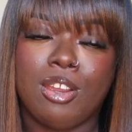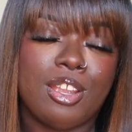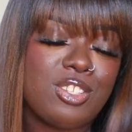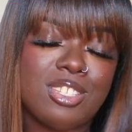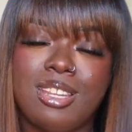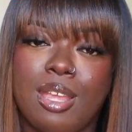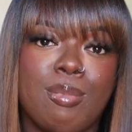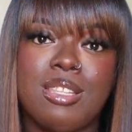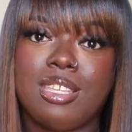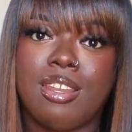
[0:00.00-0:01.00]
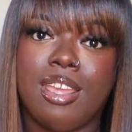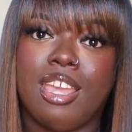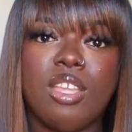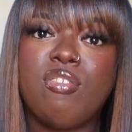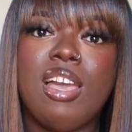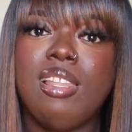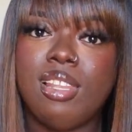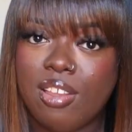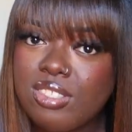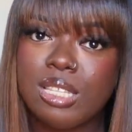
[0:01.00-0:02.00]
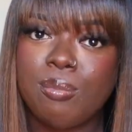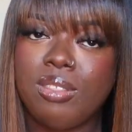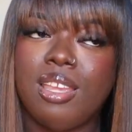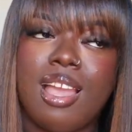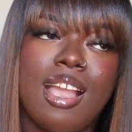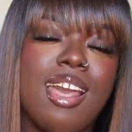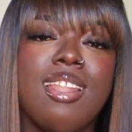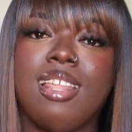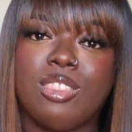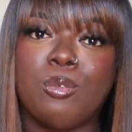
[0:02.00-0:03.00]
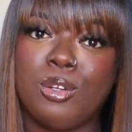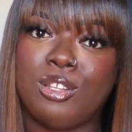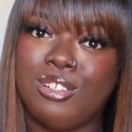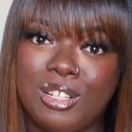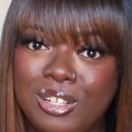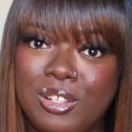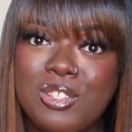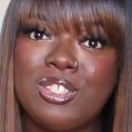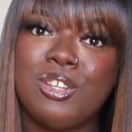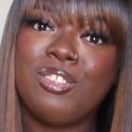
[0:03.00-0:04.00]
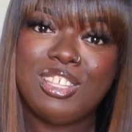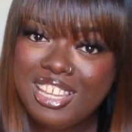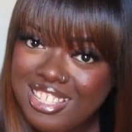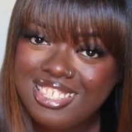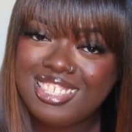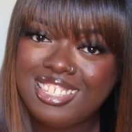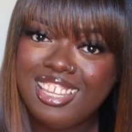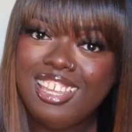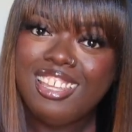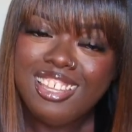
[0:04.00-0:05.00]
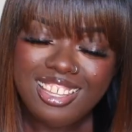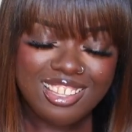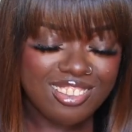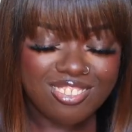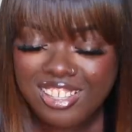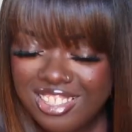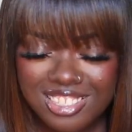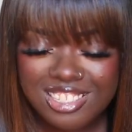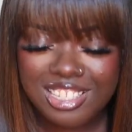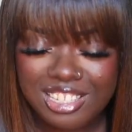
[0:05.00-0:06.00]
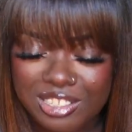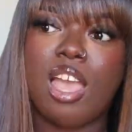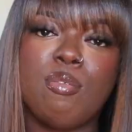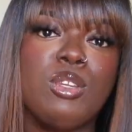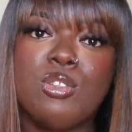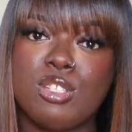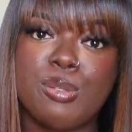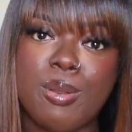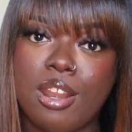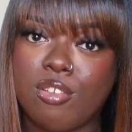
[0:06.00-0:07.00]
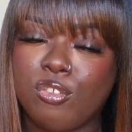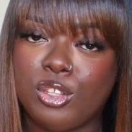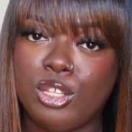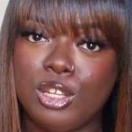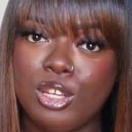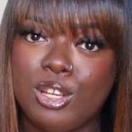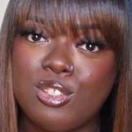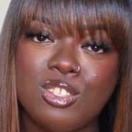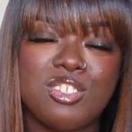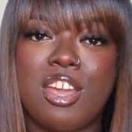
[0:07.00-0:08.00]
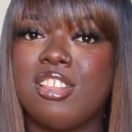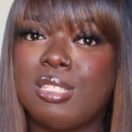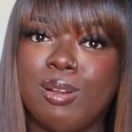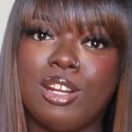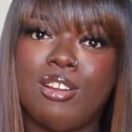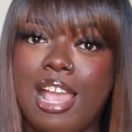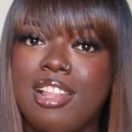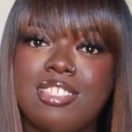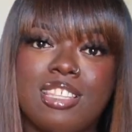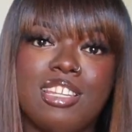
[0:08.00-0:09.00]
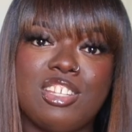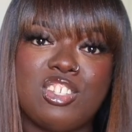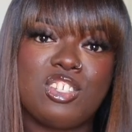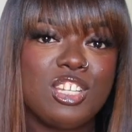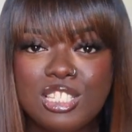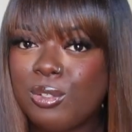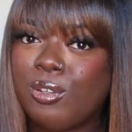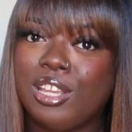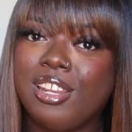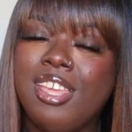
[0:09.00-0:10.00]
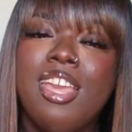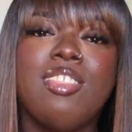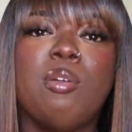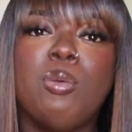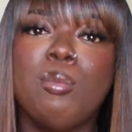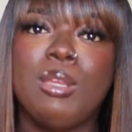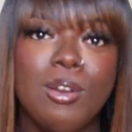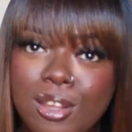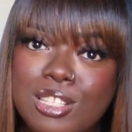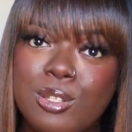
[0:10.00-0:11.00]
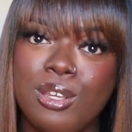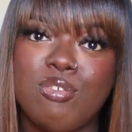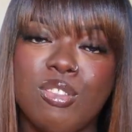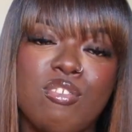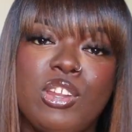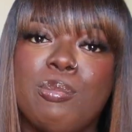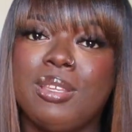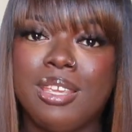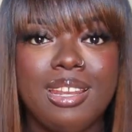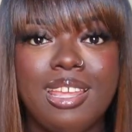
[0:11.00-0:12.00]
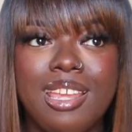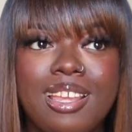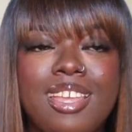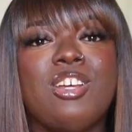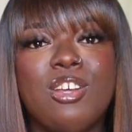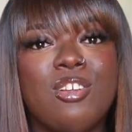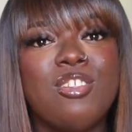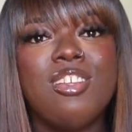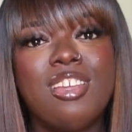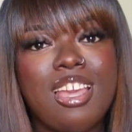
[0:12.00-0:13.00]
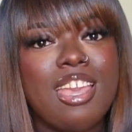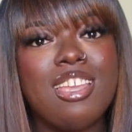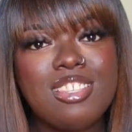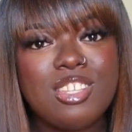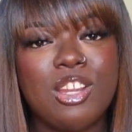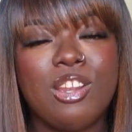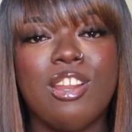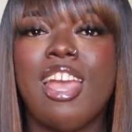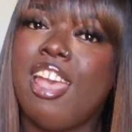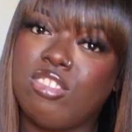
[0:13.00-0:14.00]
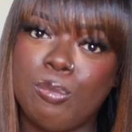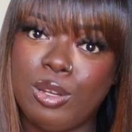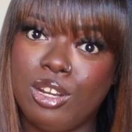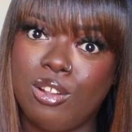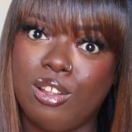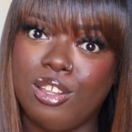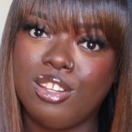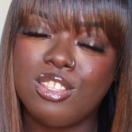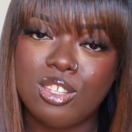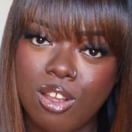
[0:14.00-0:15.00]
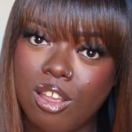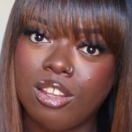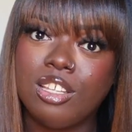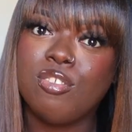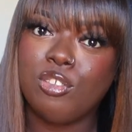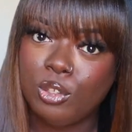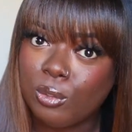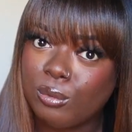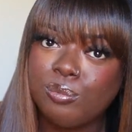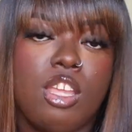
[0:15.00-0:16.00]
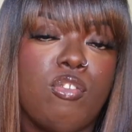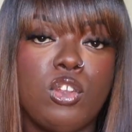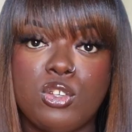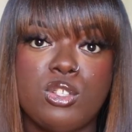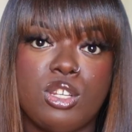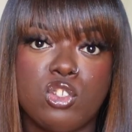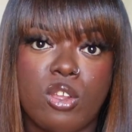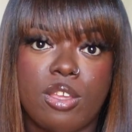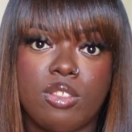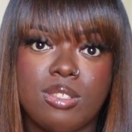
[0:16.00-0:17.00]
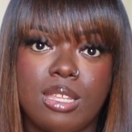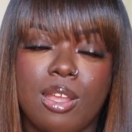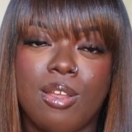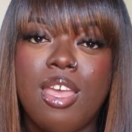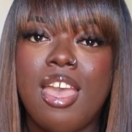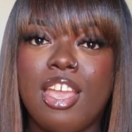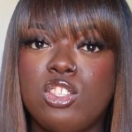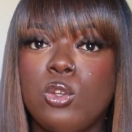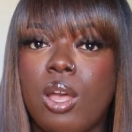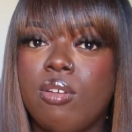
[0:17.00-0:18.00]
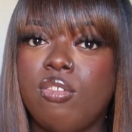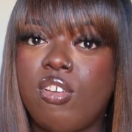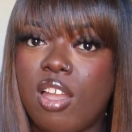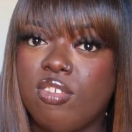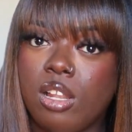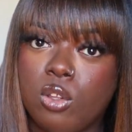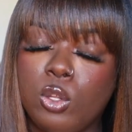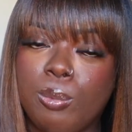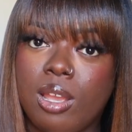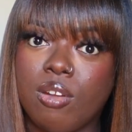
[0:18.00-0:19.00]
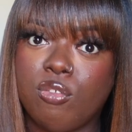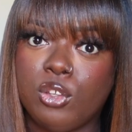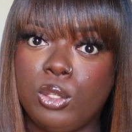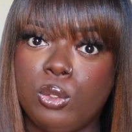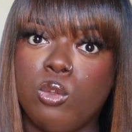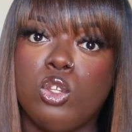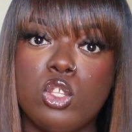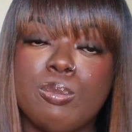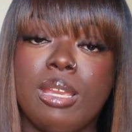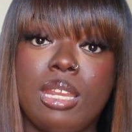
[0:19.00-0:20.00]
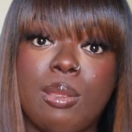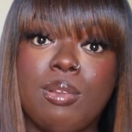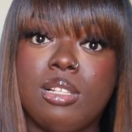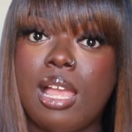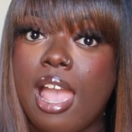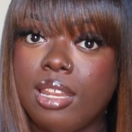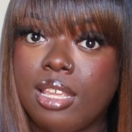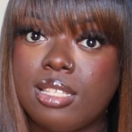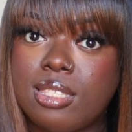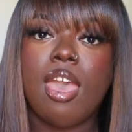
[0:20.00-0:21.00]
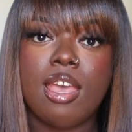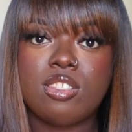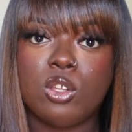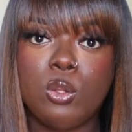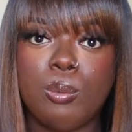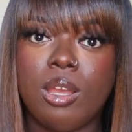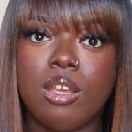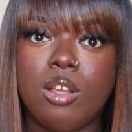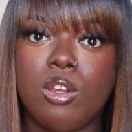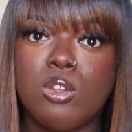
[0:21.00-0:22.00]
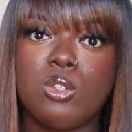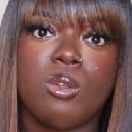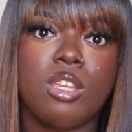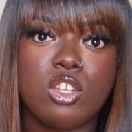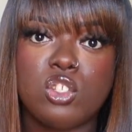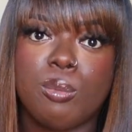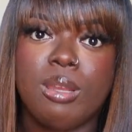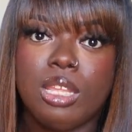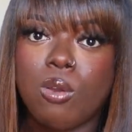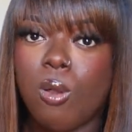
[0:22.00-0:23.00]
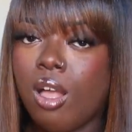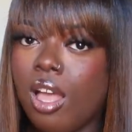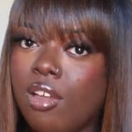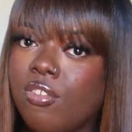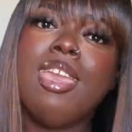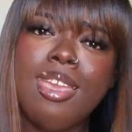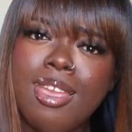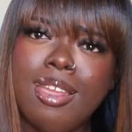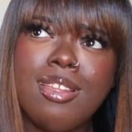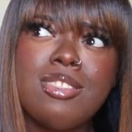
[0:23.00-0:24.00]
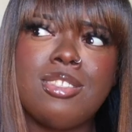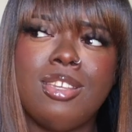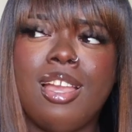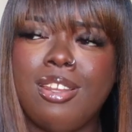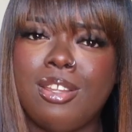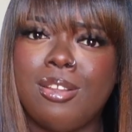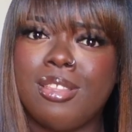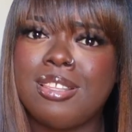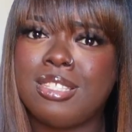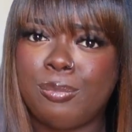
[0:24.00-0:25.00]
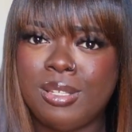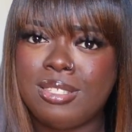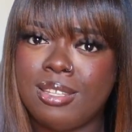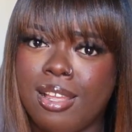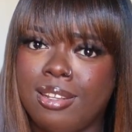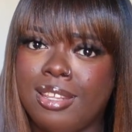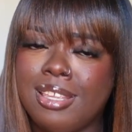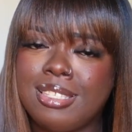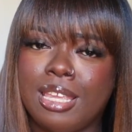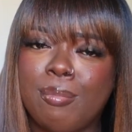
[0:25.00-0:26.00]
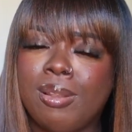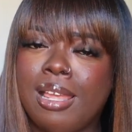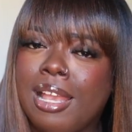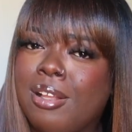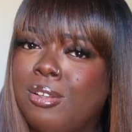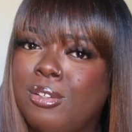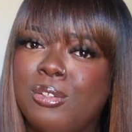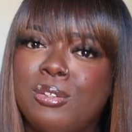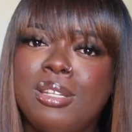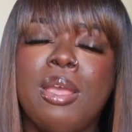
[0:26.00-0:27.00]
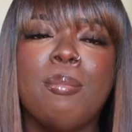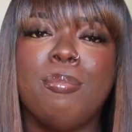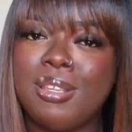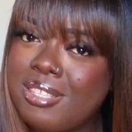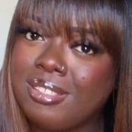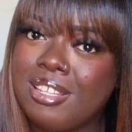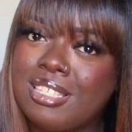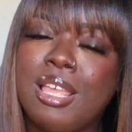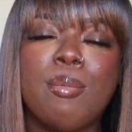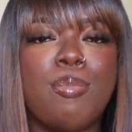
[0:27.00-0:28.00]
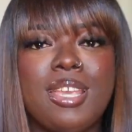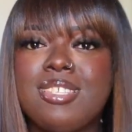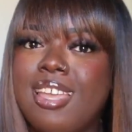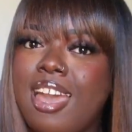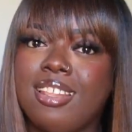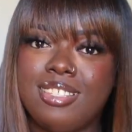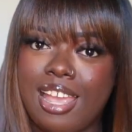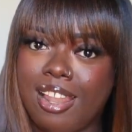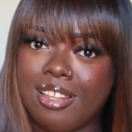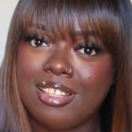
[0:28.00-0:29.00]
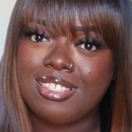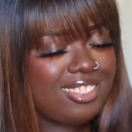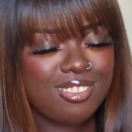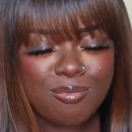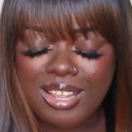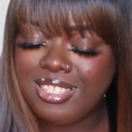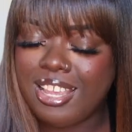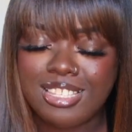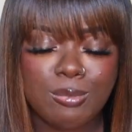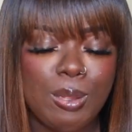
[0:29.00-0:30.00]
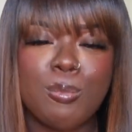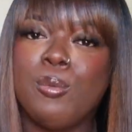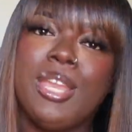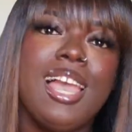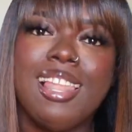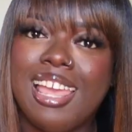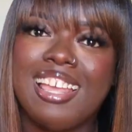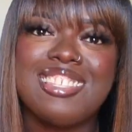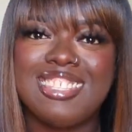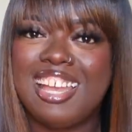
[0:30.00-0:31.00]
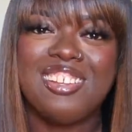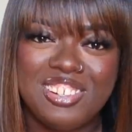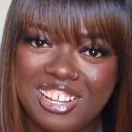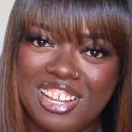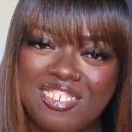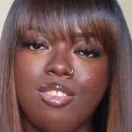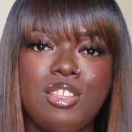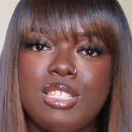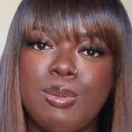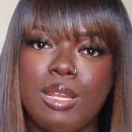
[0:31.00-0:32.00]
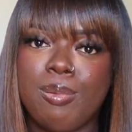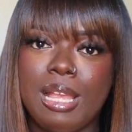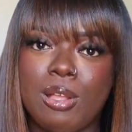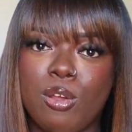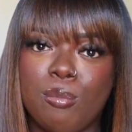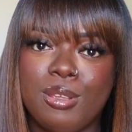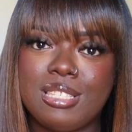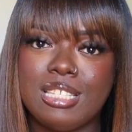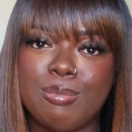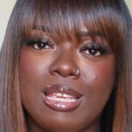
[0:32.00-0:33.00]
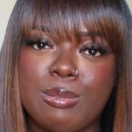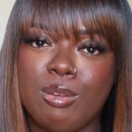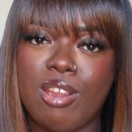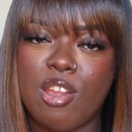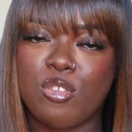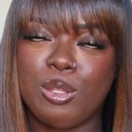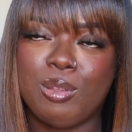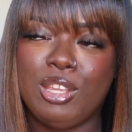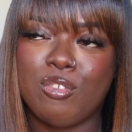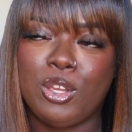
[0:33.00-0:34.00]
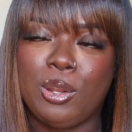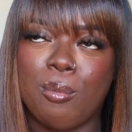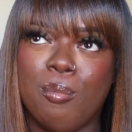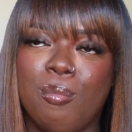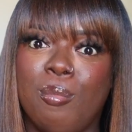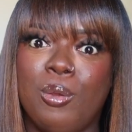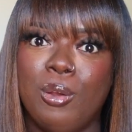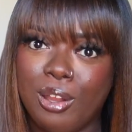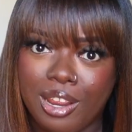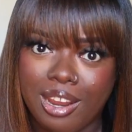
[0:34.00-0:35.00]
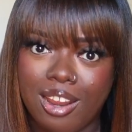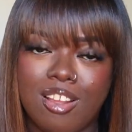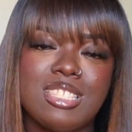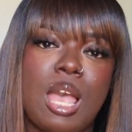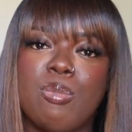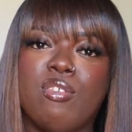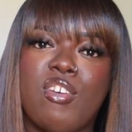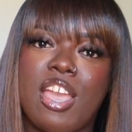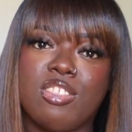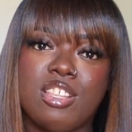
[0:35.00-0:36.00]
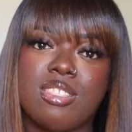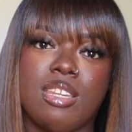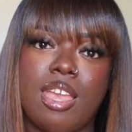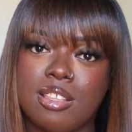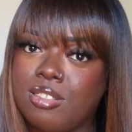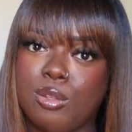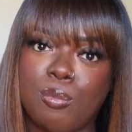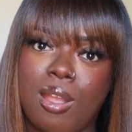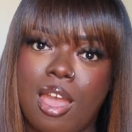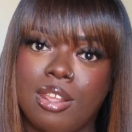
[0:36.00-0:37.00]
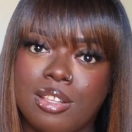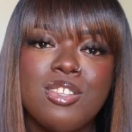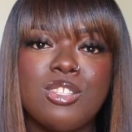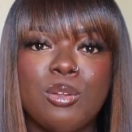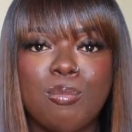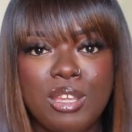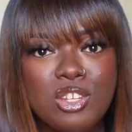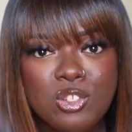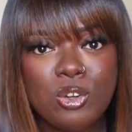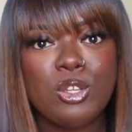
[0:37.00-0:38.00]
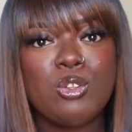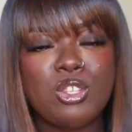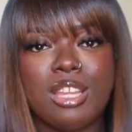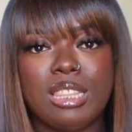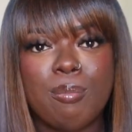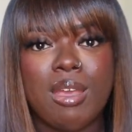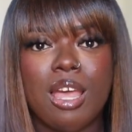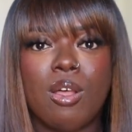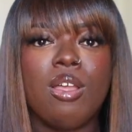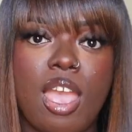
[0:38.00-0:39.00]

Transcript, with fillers: It's just not in my DNA. If I love something, I gotta let the world know. So this this is it. I've been using this product for years. Shout out to my girl Allison because she's the one that put me onto it from the very beginning. So in turn, I have to put it on to all of you. If you're interested in trying this out, I do have a $5 coupon for you. Use my name Gwladys as the coupon code so you can get your money off. And do y'all know that Simply Stylin' is a black owned business based out of Dallas. My Texas people, where y'all at? Sound off. This being a black owned business makes me ride for them even more on top of the fact that it's an excellent product. So make sure you check them out.